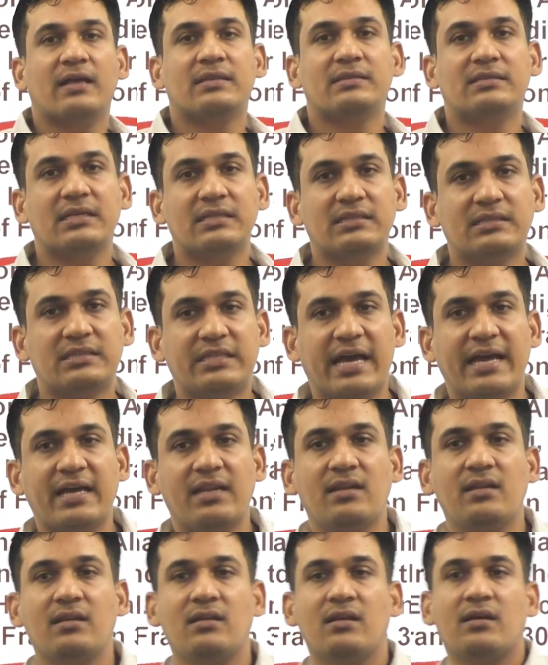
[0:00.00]
the
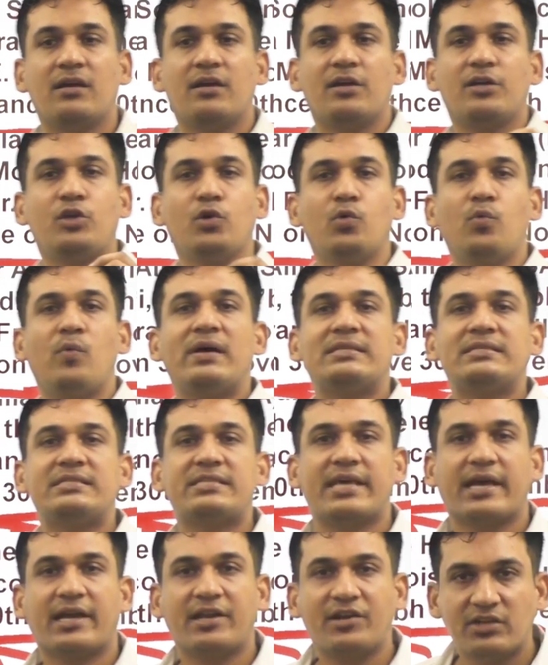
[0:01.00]
then UN
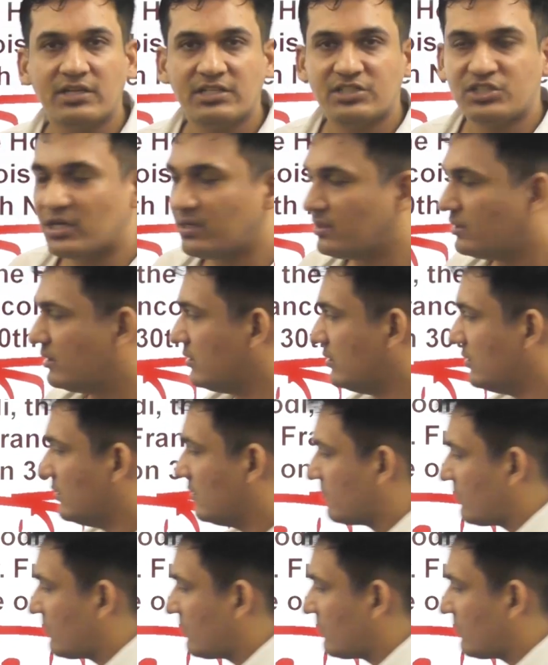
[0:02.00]
Secretary General,